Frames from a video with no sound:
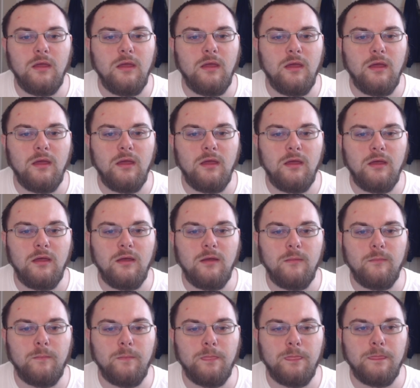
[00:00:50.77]

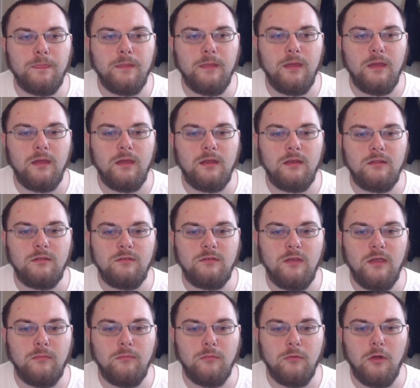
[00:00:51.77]
and it's
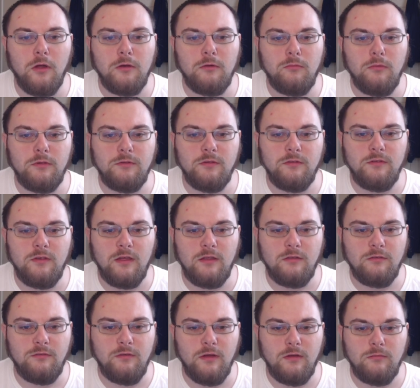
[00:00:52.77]
saying Murata wasn't
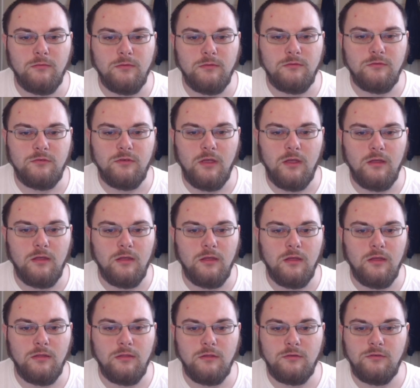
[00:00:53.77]
satisfied with
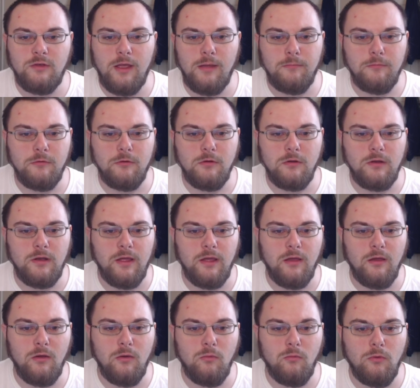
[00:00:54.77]
the chapter, and
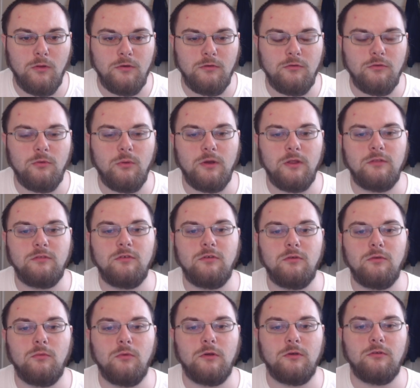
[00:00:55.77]
how
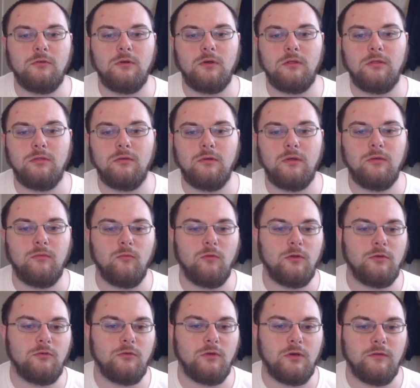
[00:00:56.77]
122, 123, and
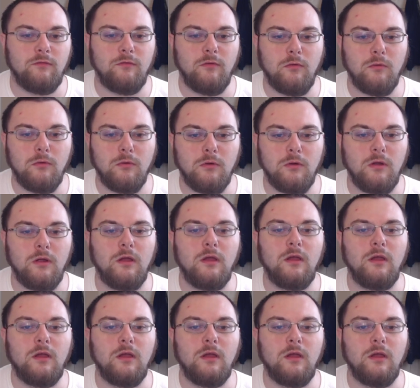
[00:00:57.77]
124...